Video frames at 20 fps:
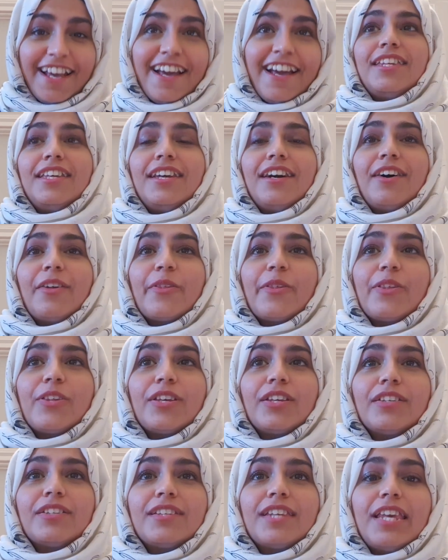The other
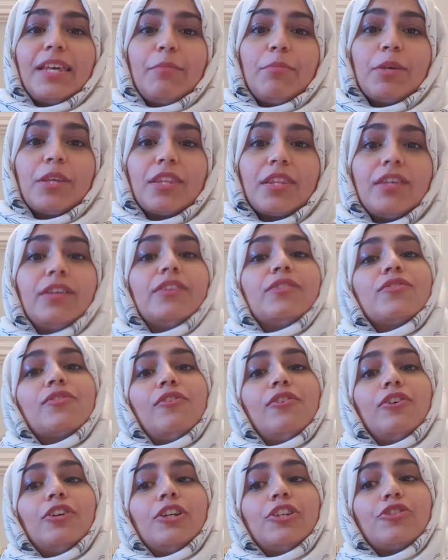thing is keeping things
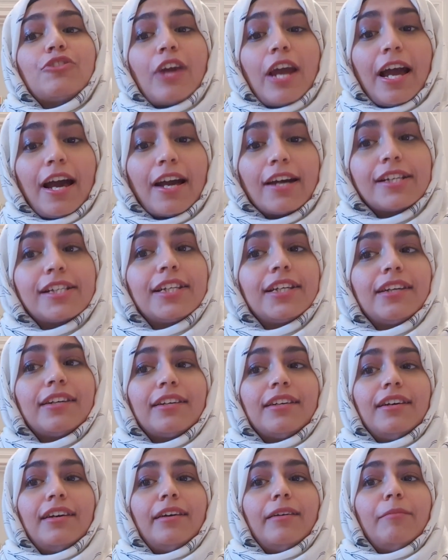on track
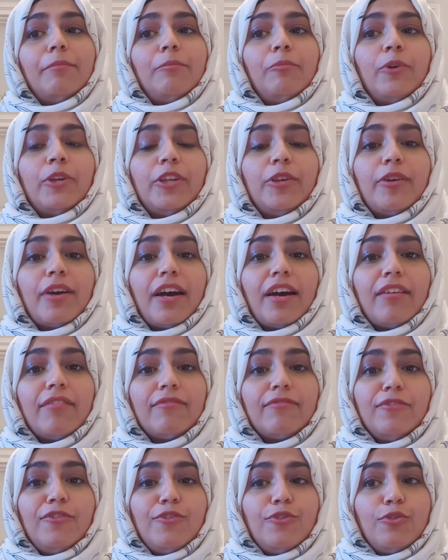um, when you have
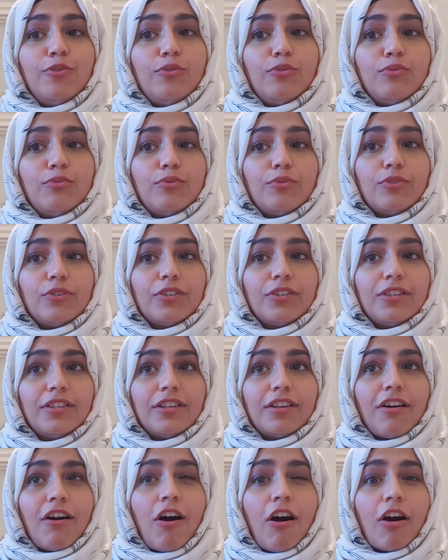no
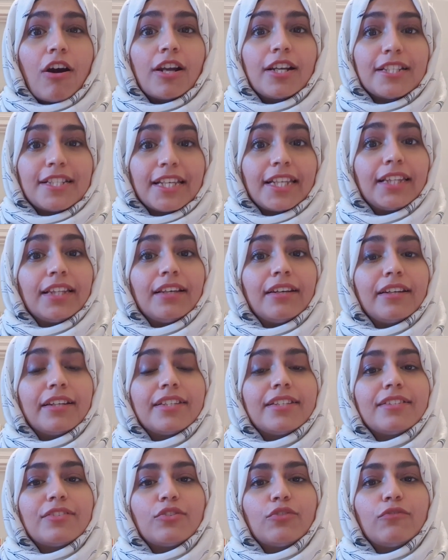hard
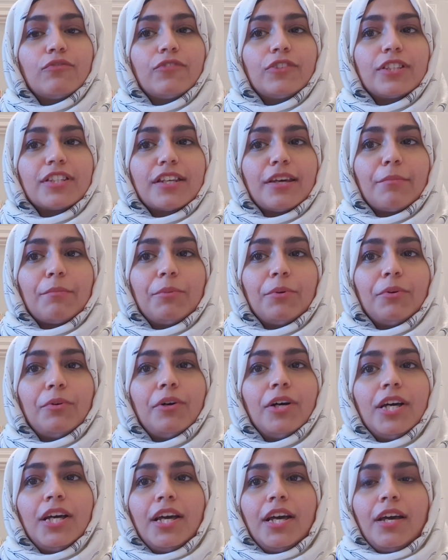deadlines. So for example,
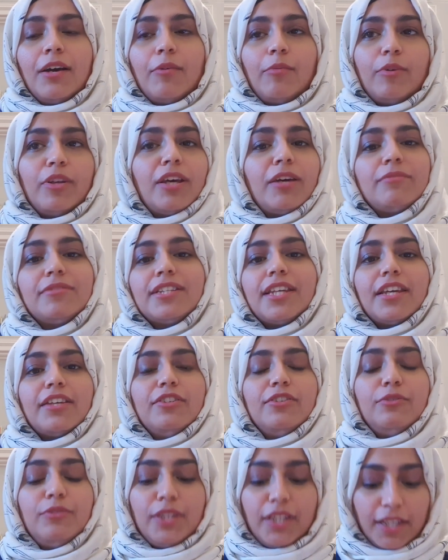when I was at
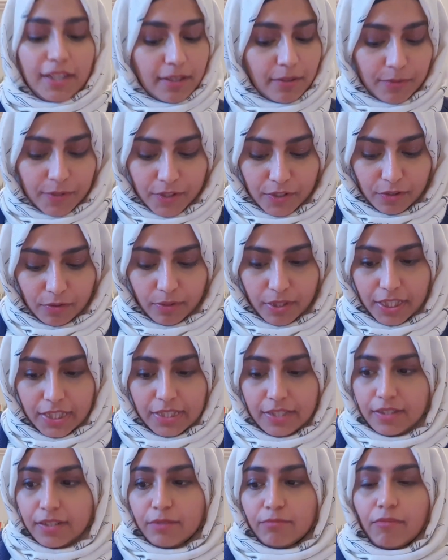uni, it was so
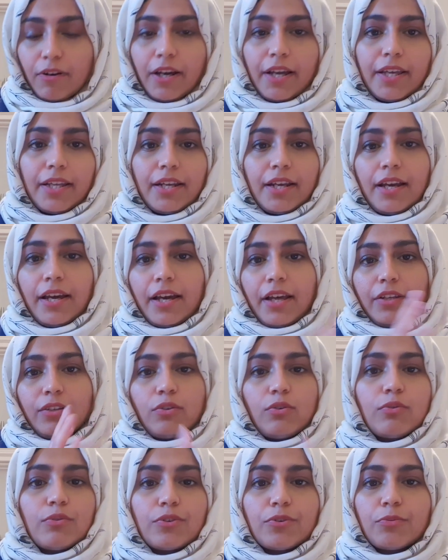easy, right? I had
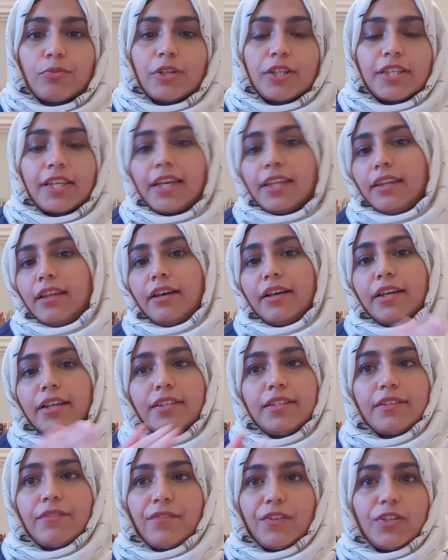coursework
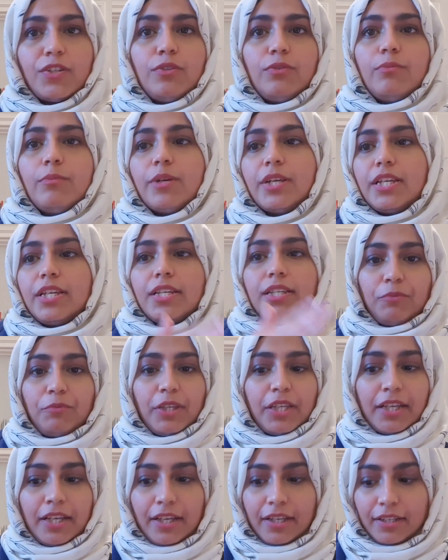deadlines every two weeks.
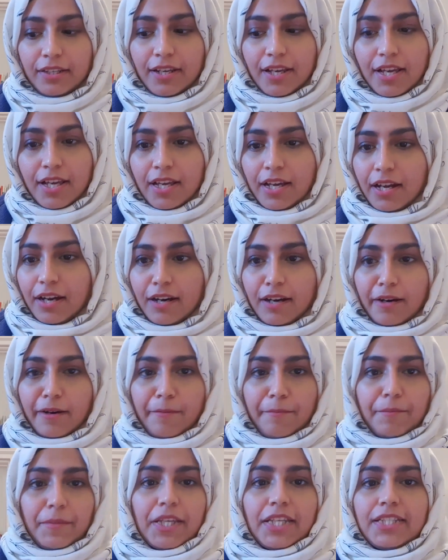We had
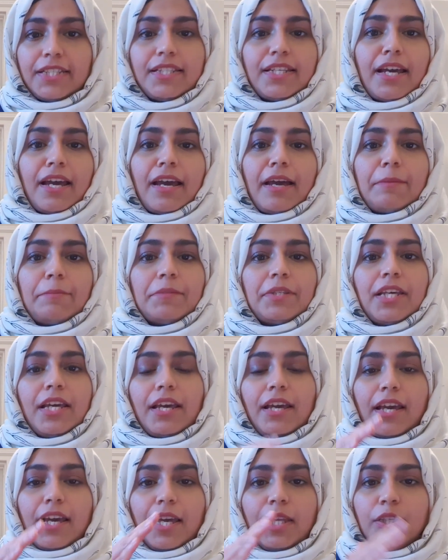um, exams,
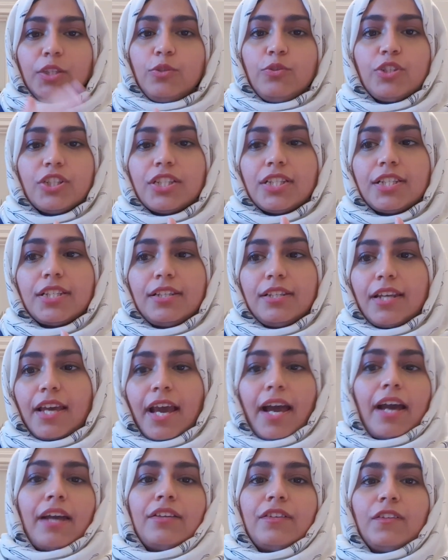and you just
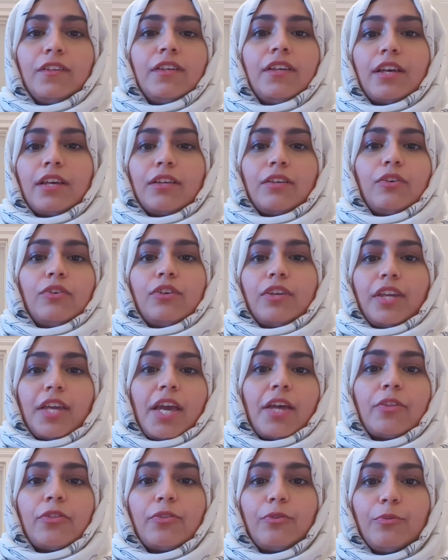had to get,
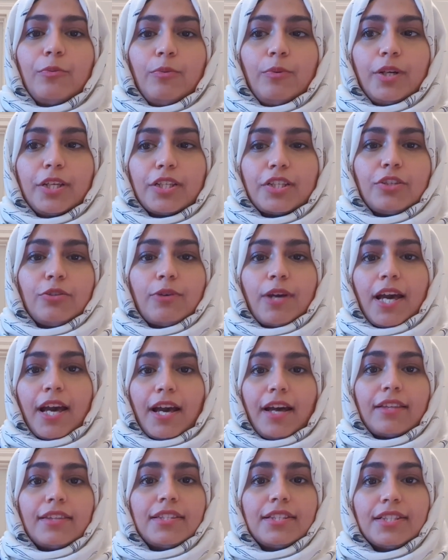get through it. You
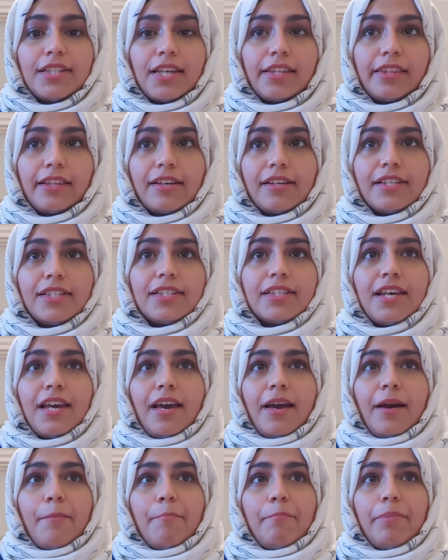had the deadlines.
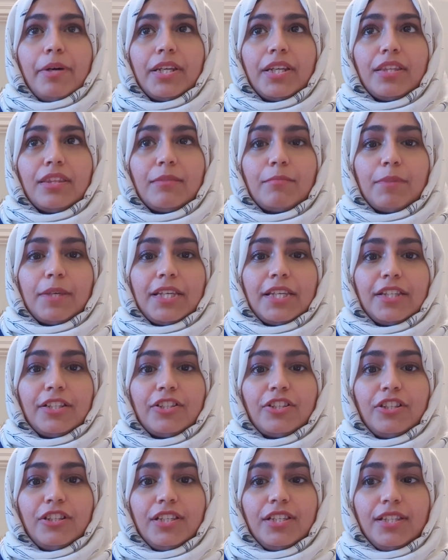But in the
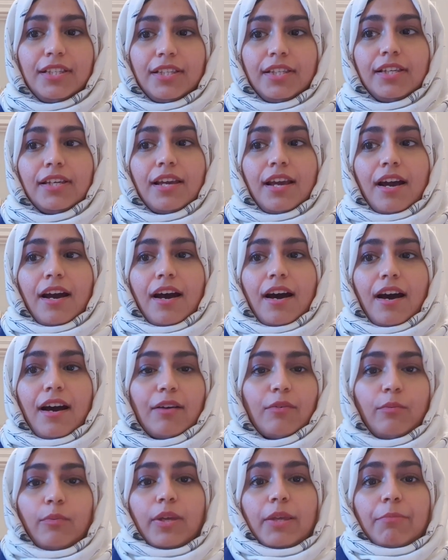PhD,
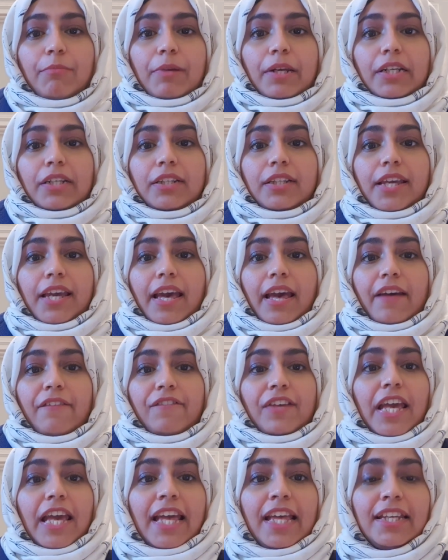we barely have
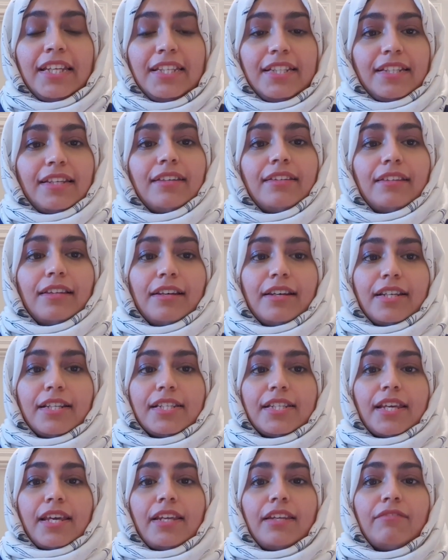any
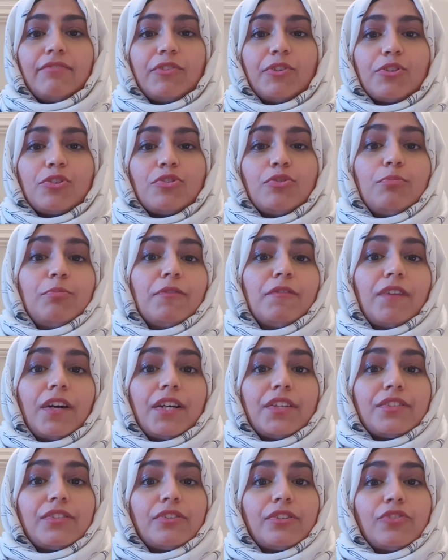deadlines. And if your
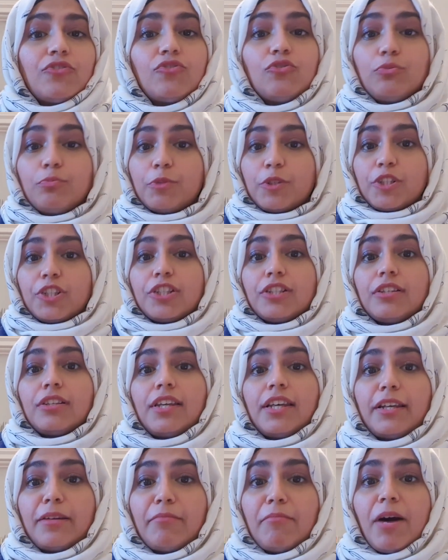supervisor is super chill
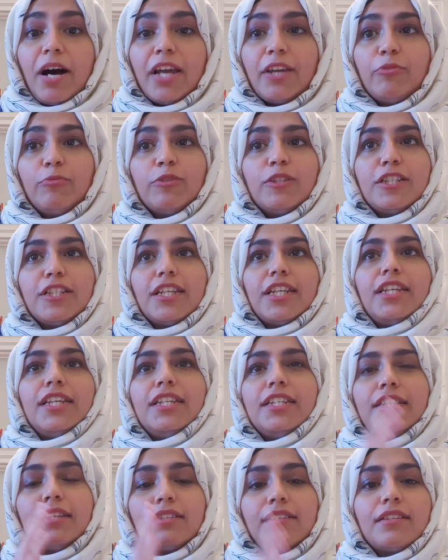like mine was, and he
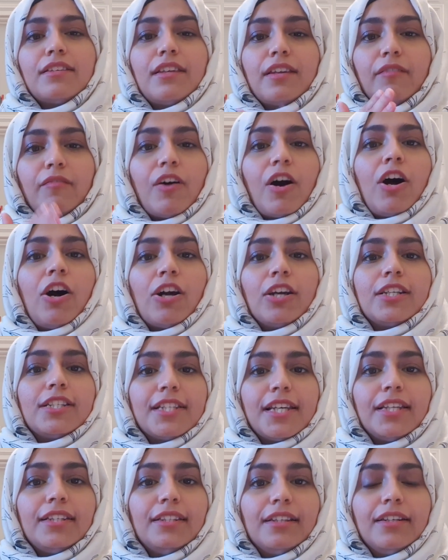doesn't give hard
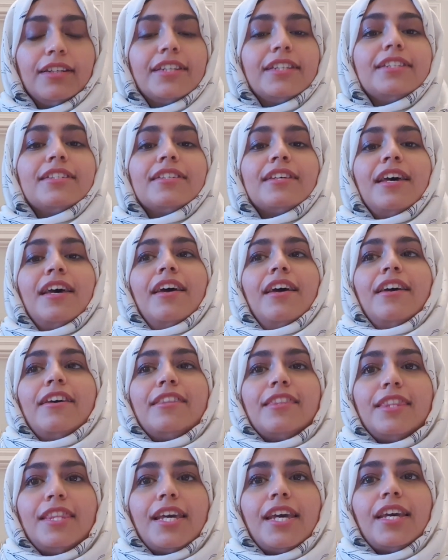deadlines,
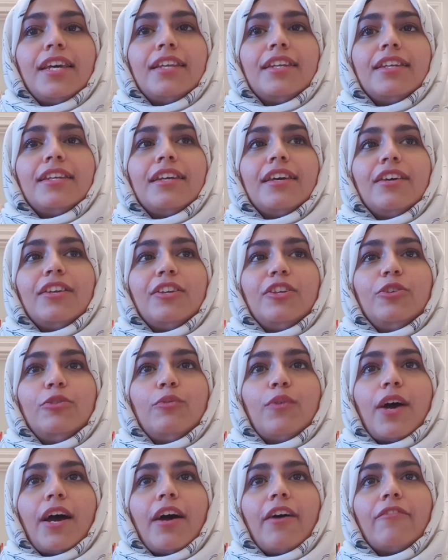then you
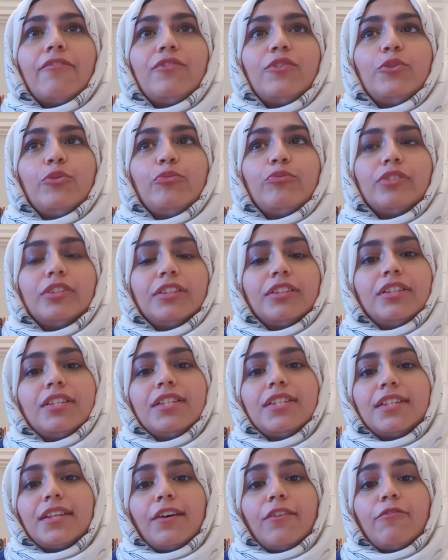have to really
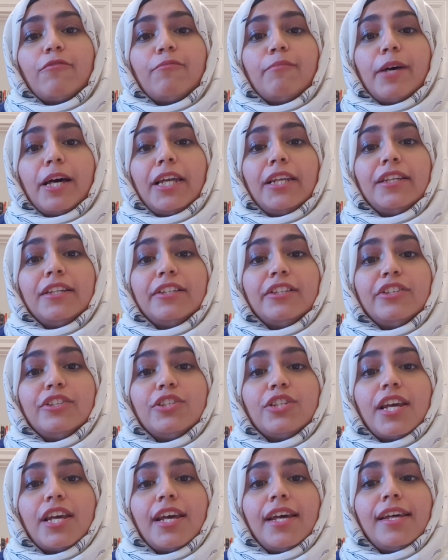
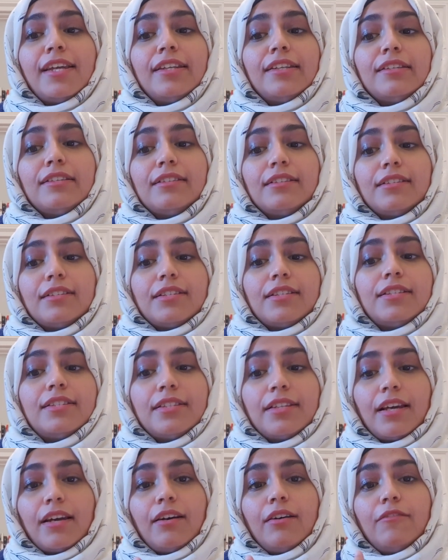self-manage and
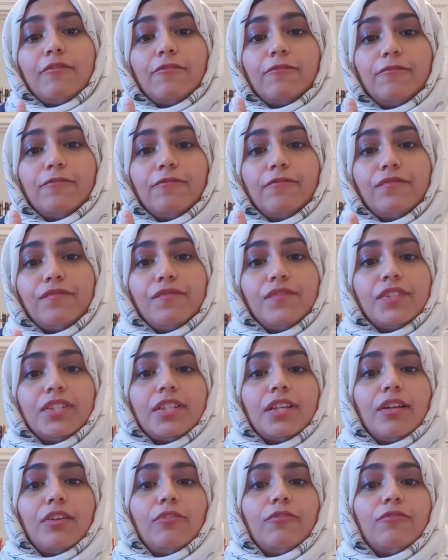self,
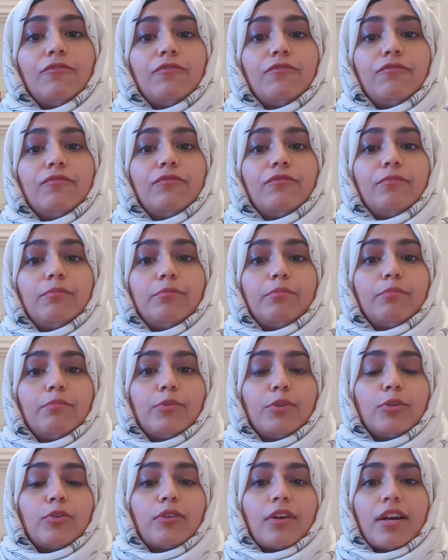self,
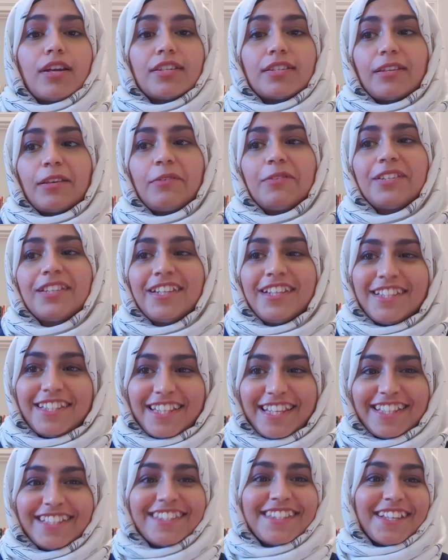progress, I was gonna
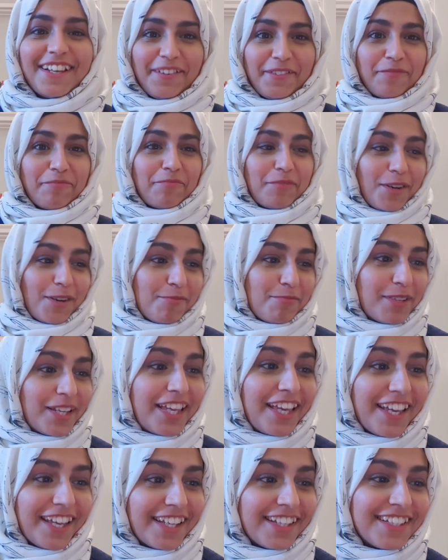say
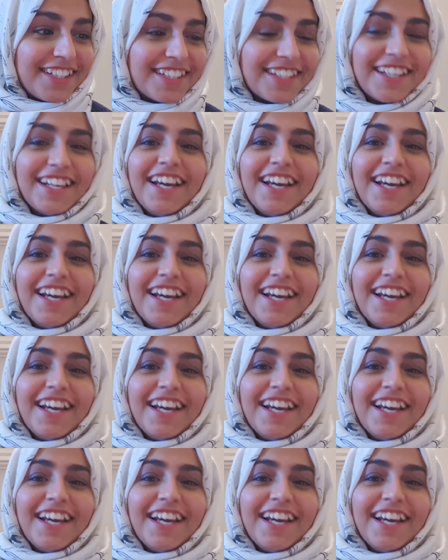self-propagate.